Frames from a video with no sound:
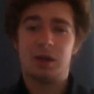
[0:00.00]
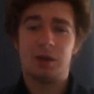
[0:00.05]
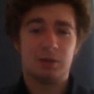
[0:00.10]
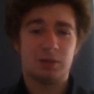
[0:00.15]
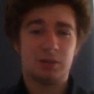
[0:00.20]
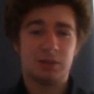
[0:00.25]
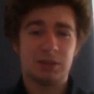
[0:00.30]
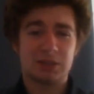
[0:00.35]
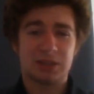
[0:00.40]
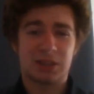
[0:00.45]

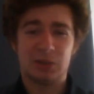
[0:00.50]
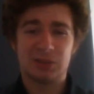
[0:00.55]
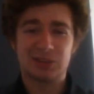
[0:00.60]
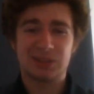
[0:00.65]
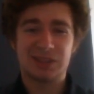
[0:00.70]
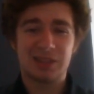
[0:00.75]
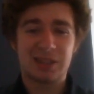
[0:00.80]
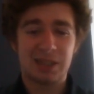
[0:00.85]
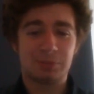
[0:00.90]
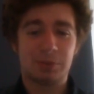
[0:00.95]
let's get on
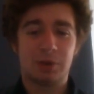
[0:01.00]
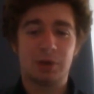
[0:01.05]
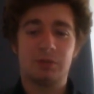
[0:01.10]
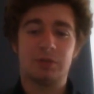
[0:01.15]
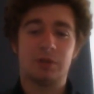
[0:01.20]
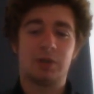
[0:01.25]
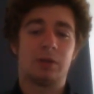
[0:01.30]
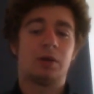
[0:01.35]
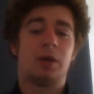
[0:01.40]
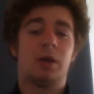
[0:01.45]
to the deck
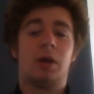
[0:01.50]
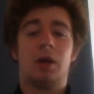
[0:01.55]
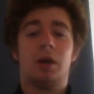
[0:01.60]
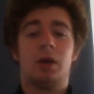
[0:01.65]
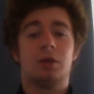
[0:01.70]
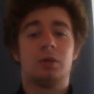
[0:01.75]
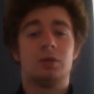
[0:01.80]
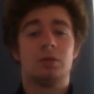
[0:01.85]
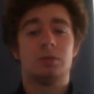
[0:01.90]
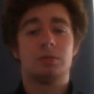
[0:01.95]
profile.
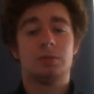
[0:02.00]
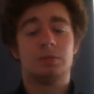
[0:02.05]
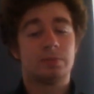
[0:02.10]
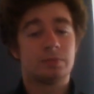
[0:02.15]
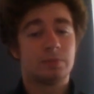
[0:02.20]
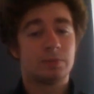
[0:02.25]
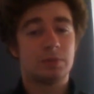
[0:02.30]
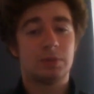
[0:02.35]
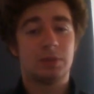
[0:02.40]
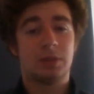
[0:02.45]

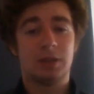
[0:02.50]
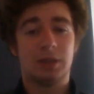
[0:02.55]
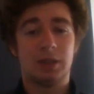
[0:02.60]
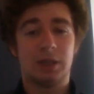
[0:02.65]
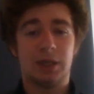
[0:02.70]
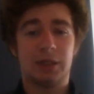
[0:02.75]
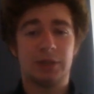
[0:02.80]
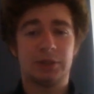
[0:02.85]
As